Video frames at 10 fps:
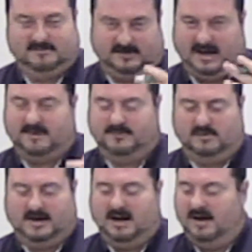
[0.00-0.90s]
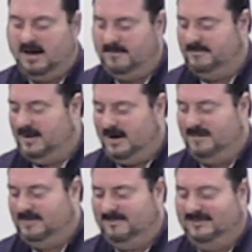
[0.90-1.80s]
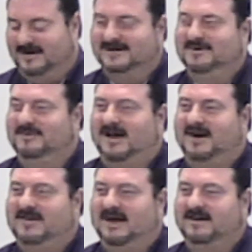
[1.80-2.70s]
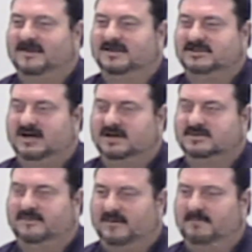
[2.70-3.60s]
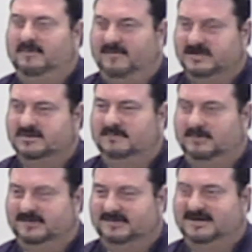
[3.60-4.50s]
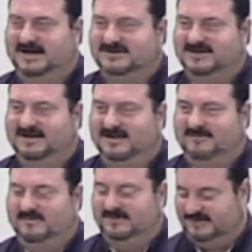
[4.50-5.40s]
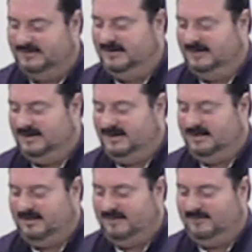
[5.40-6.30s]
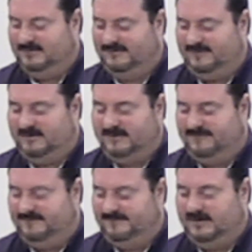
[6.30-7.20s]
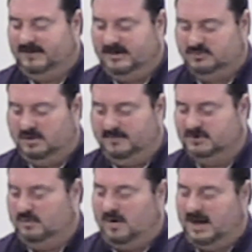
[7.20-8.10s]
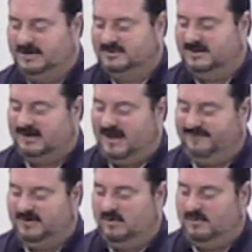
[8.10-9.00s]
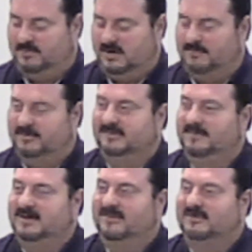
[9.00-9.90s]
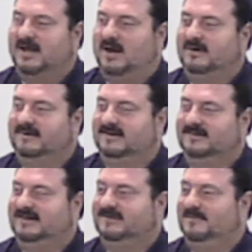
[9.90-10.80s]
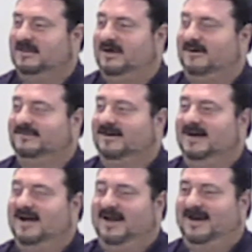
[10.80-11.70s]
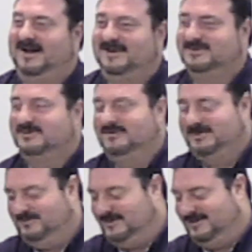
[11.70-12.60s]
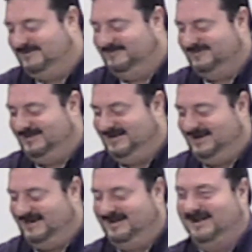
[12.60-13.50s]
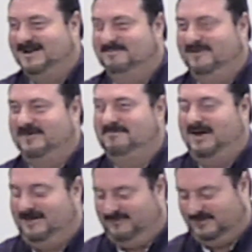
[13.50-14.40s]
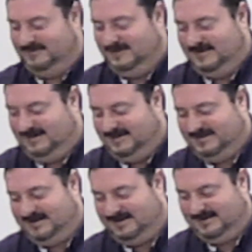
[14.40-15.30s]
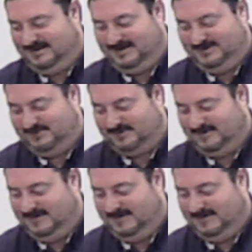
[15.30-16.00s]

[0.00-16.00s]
like I'm doing right now, do a lot of that to change to a very professional presentation. It was very, very enjoyable to watch, because I have to go and put up with some of the other counties and see some of theirs, and I assure you it can be very painful to endure.